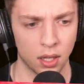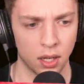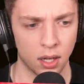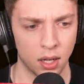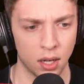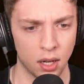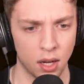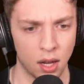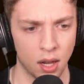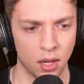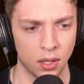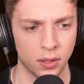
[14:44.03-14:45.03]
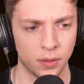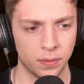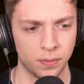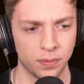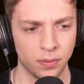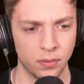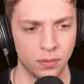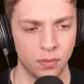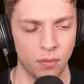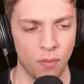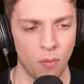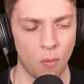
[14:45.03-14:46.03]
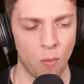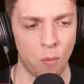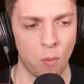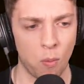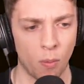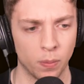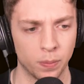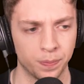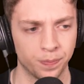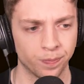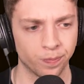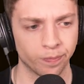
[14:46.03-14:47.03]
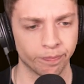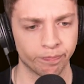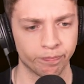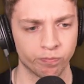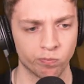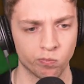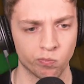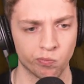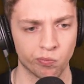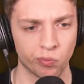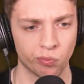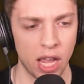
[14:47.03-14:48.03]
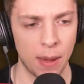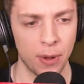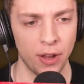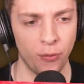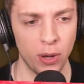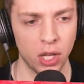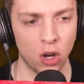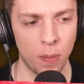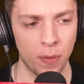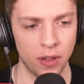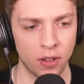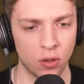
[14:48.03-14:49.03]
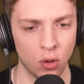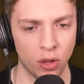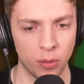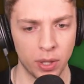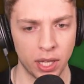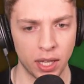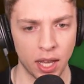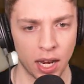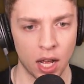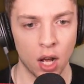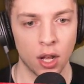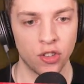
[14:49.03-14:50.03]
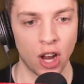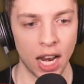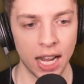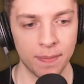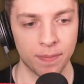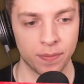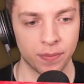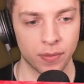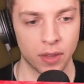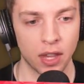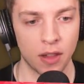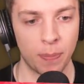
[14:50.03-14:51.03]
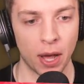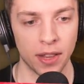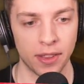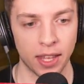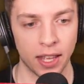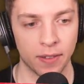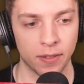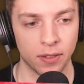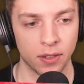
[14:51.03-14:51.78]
I think we are, Josh, but we only have one torch and we left it behind. Yeah, but if we could open this door, then we could get it. Jelly, there's buttons here.